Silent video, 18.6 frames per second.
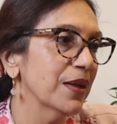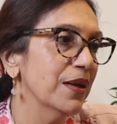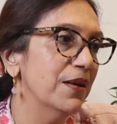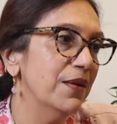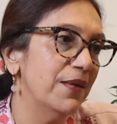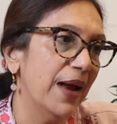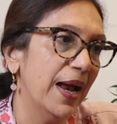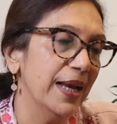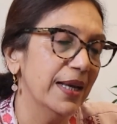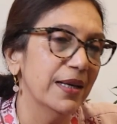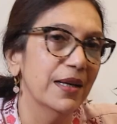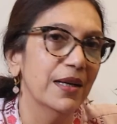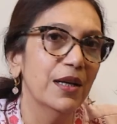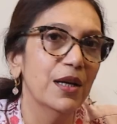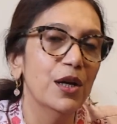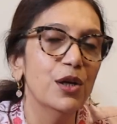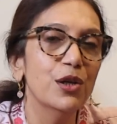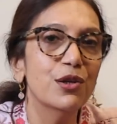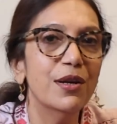Right.
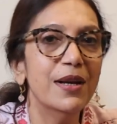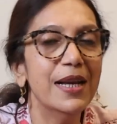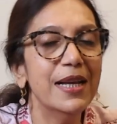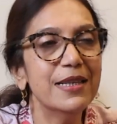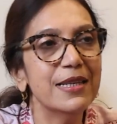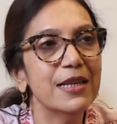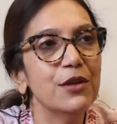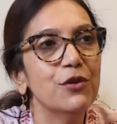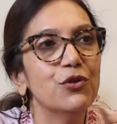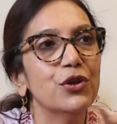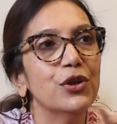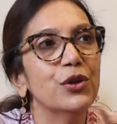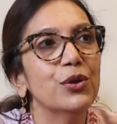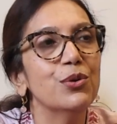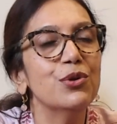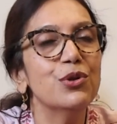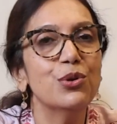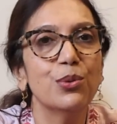So let's introduce